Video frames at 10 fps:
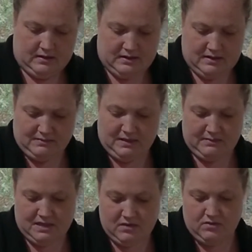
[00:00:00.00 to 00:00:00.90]
Sometimes
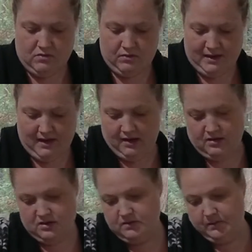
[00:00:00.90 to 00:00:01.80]
I don't know where my
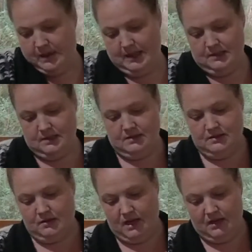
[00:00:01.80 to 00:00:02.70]
cutters went, and
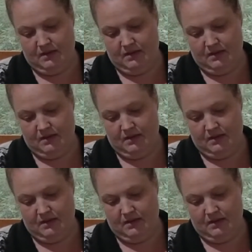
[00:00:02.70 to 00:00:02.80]
so